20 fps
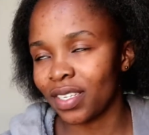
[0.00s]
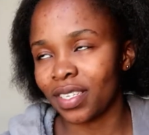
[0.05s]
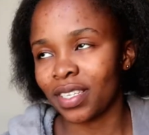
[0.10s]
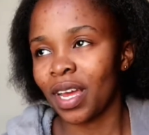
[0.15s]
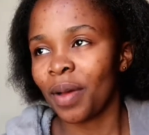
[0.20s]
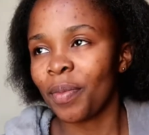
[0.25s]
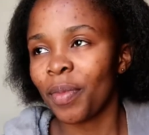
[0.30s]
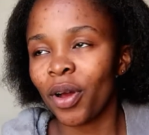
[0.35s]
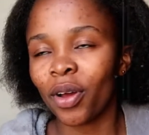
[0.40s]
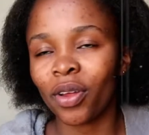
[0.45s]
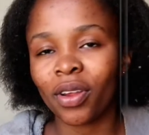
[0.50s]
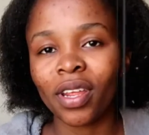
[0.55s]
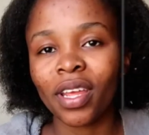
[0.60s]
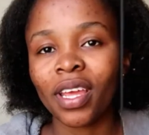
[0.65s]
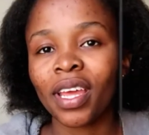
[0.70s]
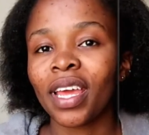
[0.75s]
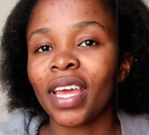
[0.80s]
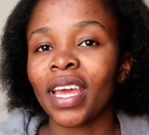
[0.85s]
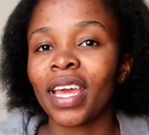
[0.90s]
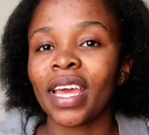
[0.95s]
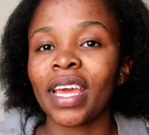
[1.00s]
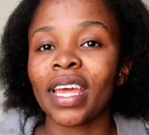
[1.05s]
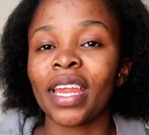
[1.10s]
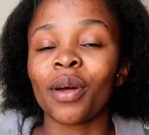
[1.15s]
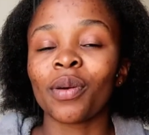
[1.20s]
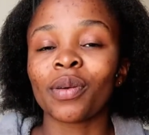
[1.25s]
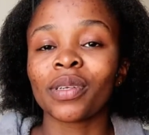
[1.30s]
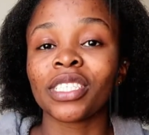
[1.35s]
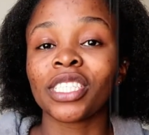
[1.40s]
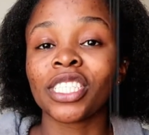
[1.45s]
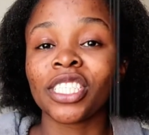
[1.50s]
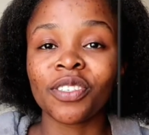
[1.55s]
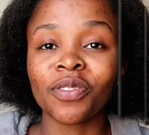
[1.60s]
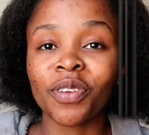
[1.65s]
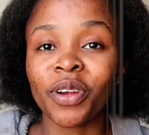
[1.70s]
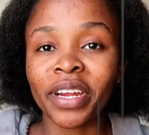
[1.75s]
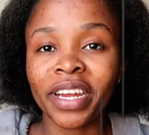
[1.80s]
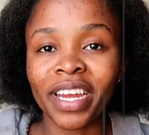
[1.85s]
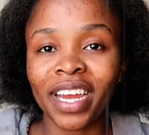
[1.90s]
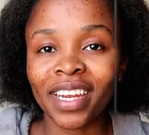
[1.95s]
Just come out." And I was
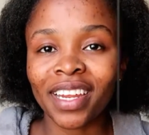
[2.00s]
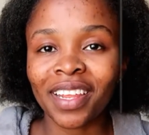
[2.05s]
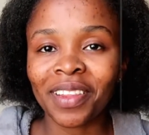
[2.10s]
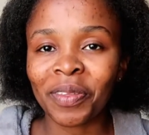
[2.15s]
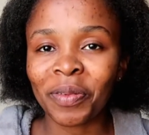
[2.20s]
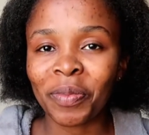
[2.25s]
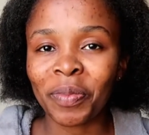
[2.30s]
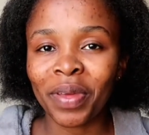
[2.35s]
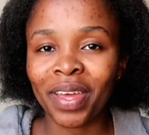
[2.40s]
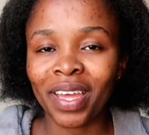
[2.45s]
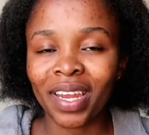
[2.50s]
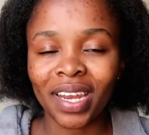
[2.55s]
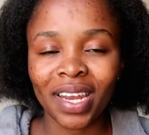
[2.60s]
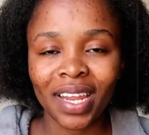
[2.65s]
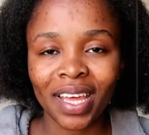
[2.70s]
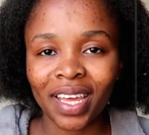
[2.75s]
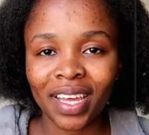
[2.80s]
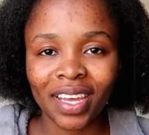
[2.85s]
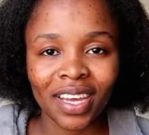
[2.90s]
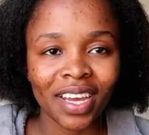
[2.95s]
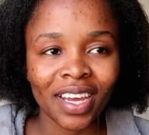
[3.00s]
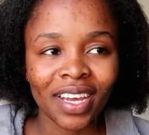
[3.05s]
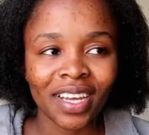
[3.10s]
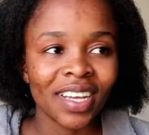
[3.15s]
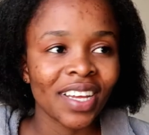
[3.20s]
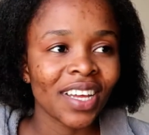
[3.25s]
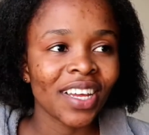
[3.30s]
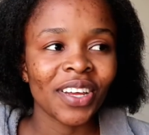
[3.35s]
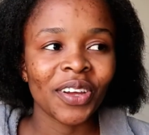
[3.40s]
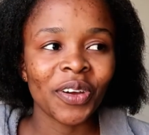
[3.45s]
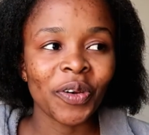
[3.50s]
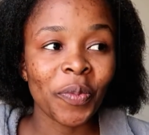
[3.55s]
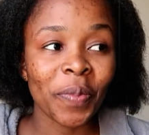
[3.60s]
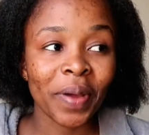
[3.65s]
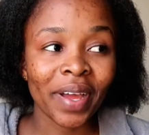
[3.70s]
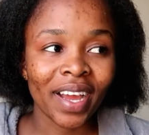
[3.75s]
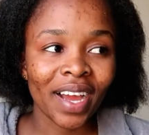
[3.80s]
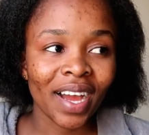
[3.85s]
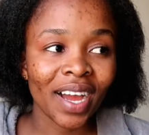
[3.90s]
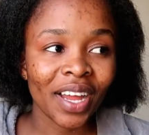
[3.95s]
shivering under the bed like, "Oh
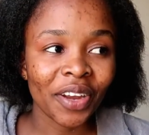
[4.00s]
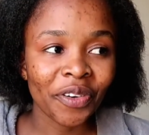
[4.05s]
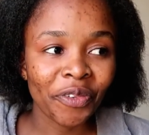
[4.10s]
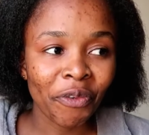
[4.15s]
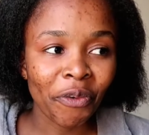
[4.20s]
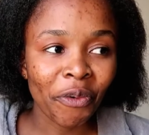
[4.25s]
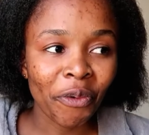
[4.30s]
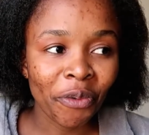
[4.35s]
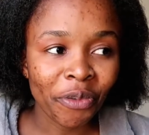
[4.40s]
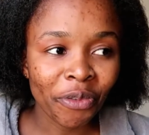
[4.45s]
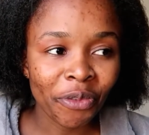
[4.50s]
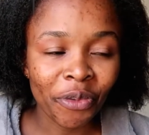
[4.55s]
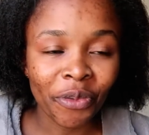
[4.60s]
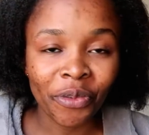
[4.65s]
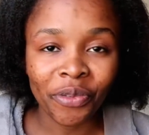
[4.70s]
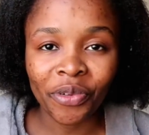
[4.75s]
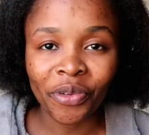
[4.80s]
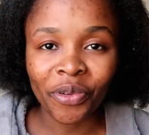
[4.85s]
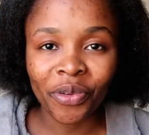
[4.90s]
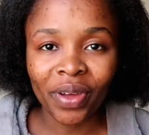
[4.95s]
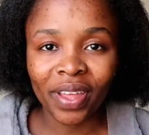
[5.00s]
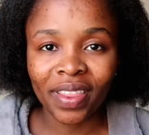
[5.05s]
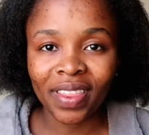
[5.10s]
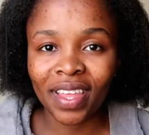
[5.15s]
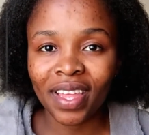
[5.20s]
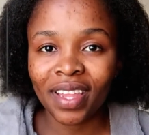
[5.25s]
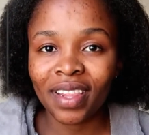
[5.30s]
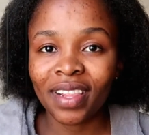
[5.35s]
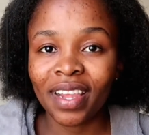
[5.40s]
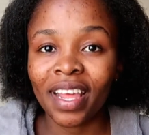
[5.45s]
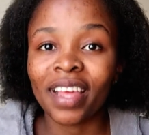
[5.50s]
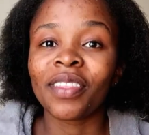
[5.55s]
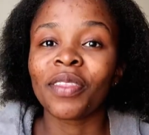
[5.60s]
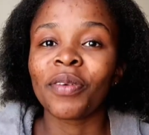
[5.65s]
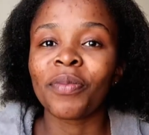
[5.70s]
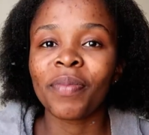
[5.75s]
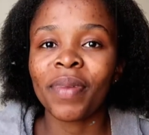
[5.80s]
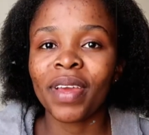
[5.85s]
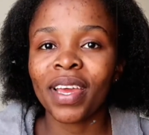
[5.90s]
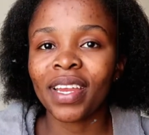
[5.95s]
my God, no, no, no." And then like the
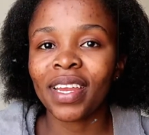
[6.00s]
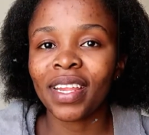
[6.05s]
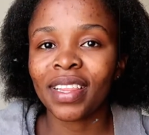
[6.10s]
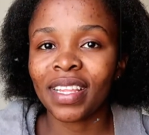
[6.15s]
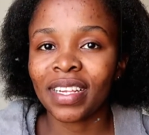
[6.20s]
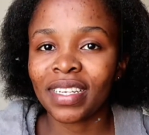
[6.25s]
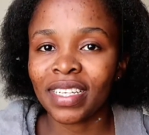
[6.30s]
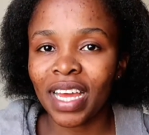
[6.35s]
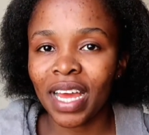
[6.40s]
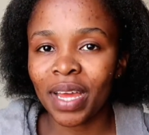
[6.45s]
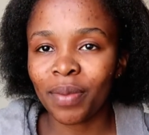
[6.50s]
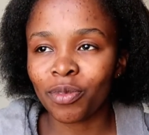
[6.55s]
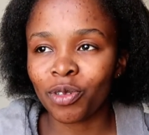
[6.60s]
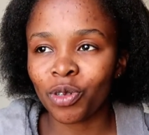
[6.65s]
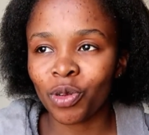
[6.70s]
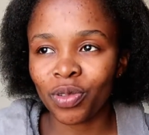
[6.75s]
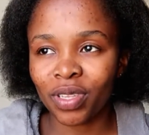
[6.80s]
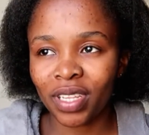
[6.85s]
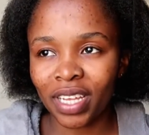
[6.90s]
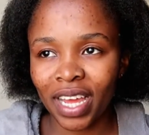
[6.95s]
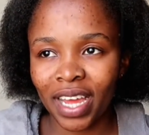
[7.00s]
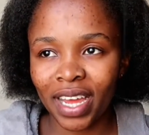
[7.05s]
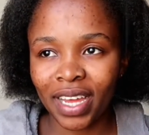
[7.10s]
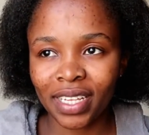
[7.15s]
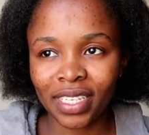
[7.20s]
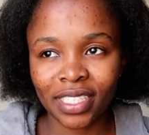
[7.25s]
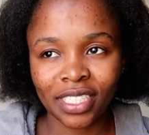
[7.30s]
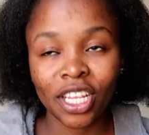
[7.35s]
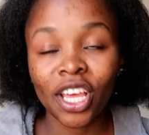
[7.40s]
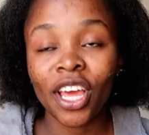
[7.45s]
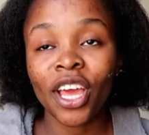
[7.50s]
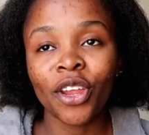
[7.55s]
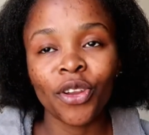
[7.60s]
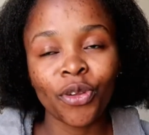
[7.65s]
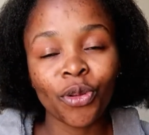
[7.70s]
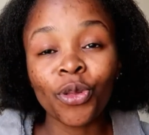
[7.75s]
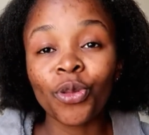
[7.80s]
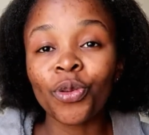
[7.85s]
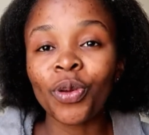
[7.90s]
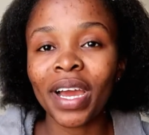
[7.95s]
maid at the time told the guys,
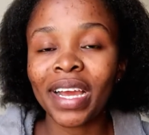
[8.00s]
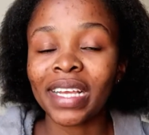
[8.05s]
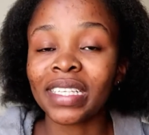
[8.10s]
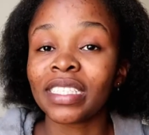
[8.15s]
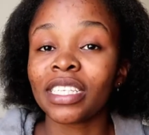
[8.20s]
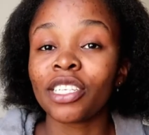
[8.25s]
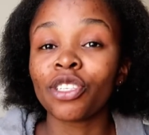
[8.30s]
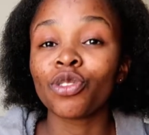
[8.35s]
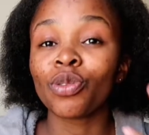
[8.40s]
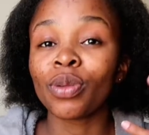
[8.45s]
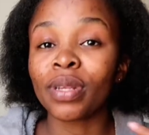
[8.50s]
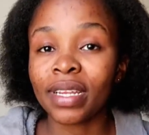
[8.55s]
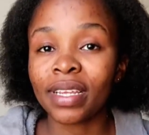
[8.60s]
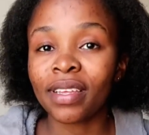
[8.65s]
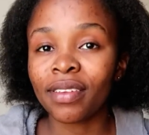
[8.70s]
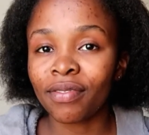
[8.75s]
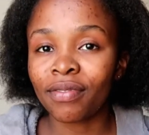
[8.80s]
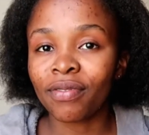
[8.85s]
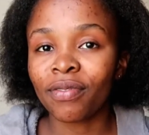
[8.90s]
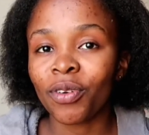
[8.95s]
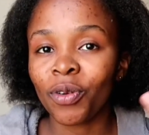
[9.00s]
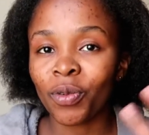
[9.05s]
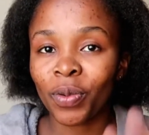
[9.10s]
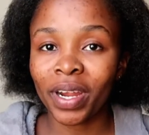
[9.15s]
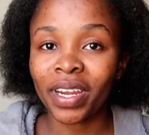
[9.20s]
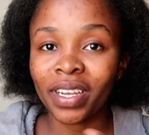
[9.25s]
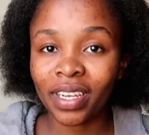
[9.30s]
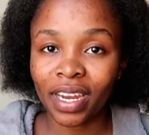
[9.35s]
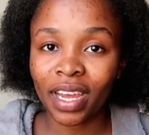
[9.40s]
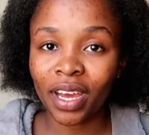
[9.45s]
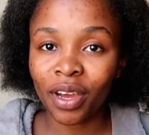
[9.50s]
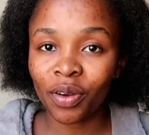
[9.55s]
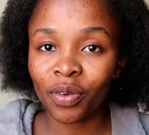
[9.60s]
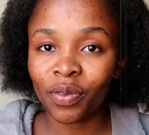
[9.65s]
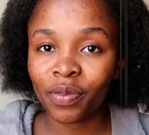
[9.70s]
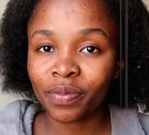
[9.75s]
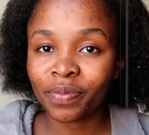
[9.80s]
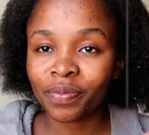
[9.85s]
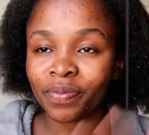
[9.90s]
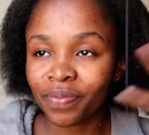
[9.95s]
"No, you guys need to leave right now.